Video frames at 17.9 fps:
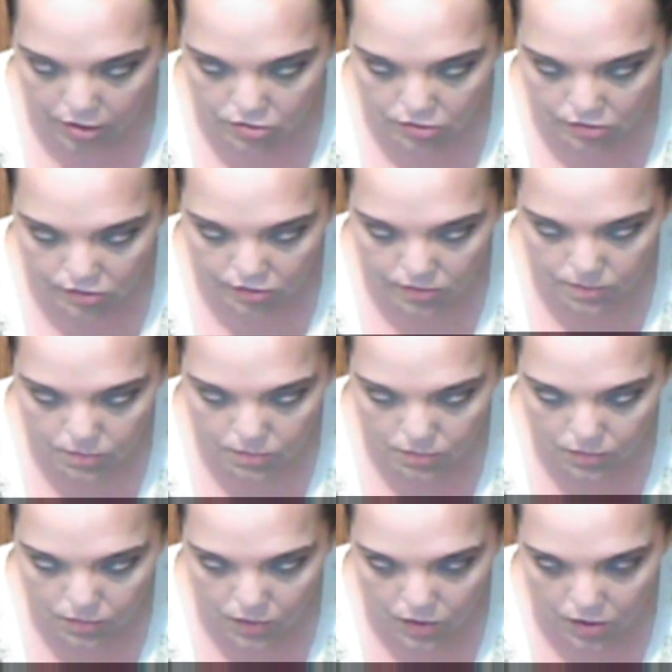that just,
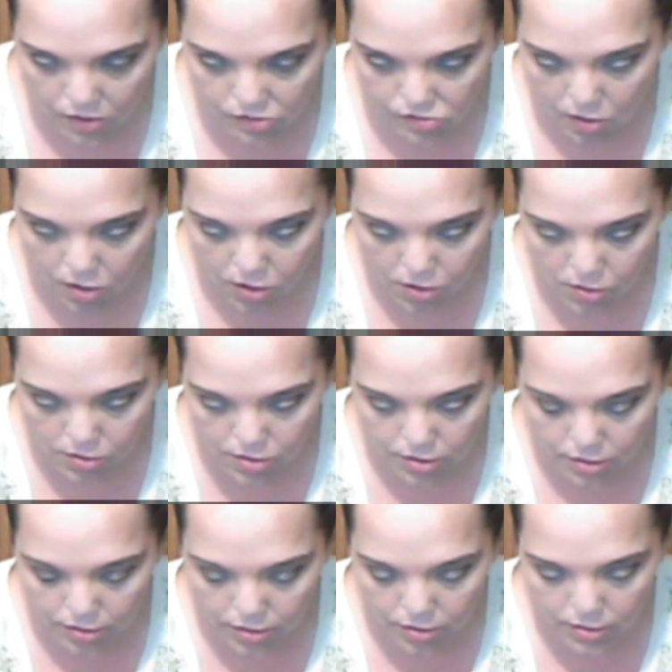it's
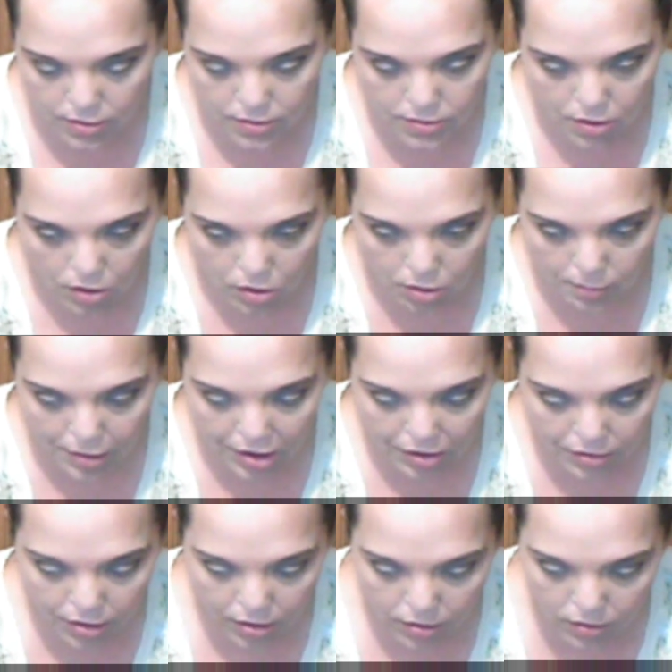hard to talk
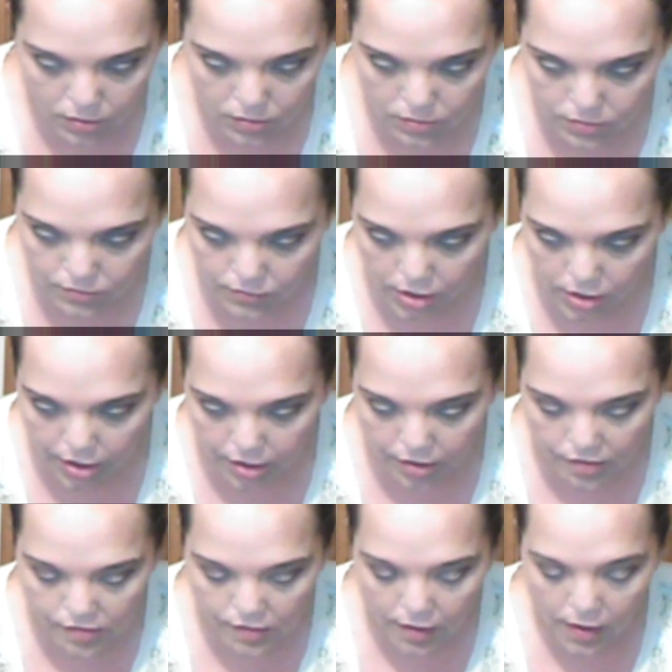about y'all.
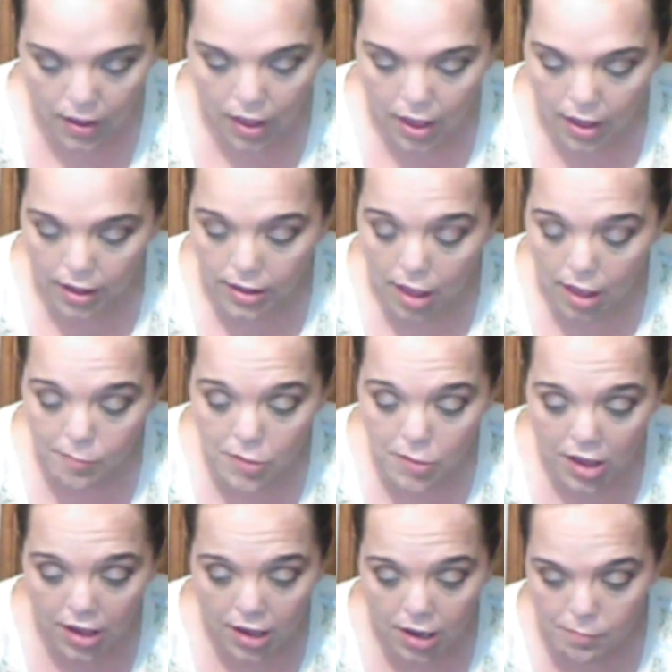Really is.
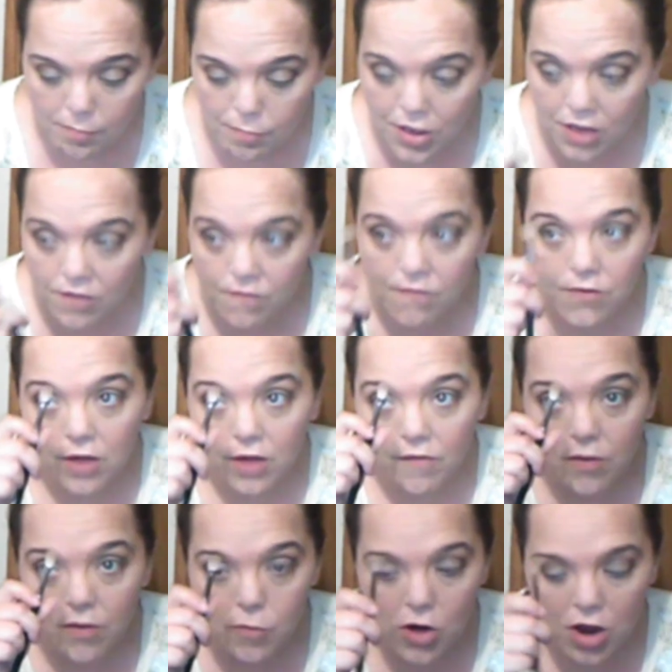Now I'm taking a big
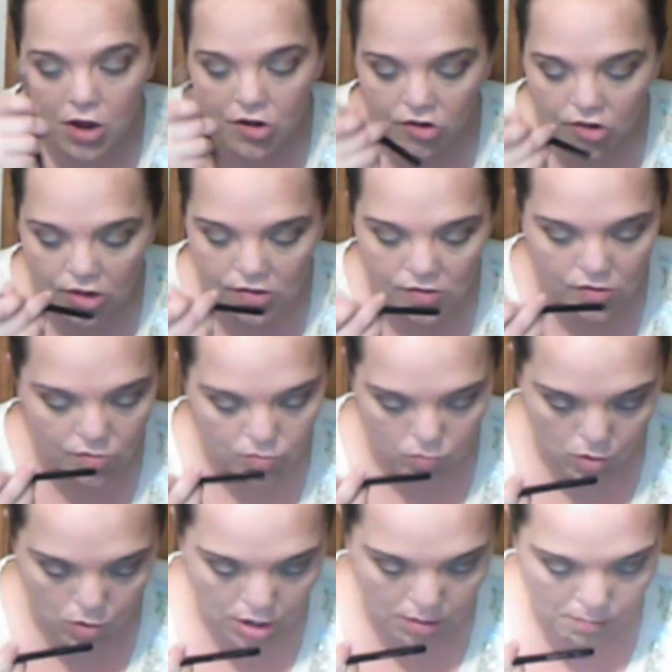fluffy brush. This
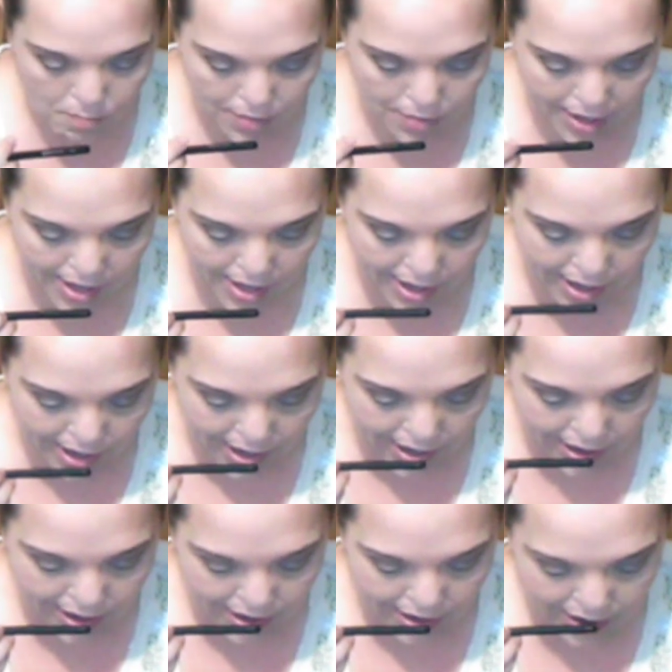is one
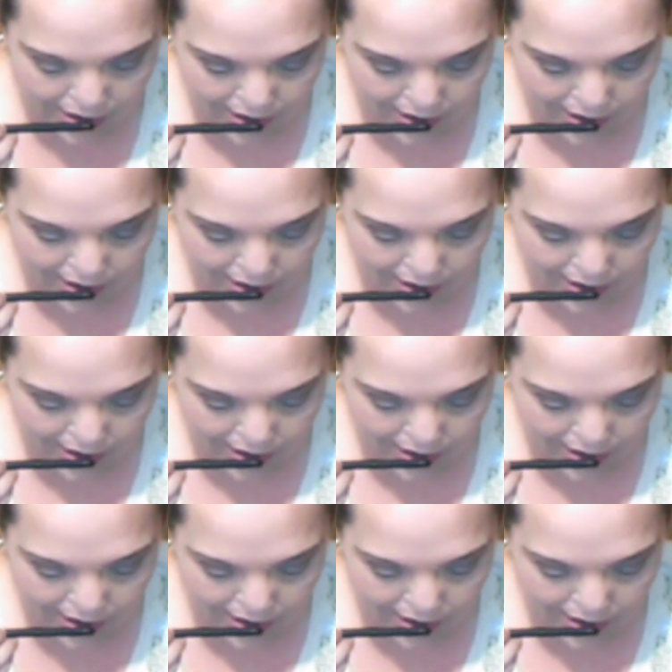by